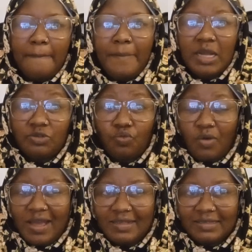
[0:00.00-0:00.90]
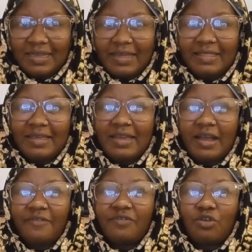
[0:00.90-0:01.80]
But once they
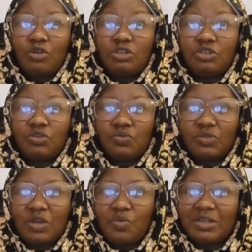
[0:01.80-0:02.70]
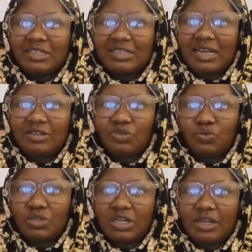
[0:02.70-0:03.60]
have got you, they will start
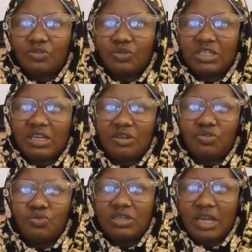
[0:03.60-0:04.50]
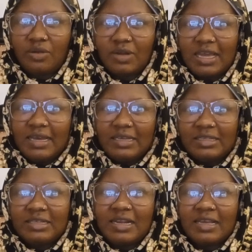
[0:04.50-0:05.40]
to try to tear you down.
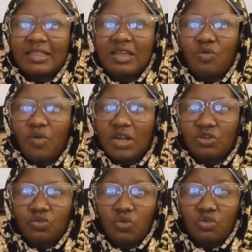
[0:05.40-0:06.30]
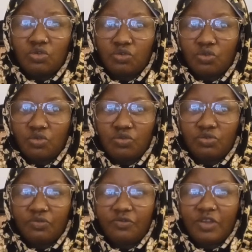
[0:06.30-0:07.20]
It's like they want to control you
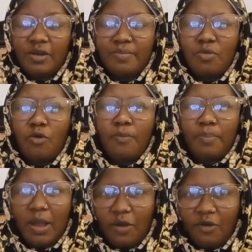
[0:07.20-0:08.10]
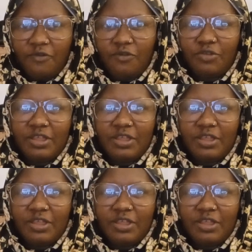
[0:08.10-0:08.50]
to feel more powerful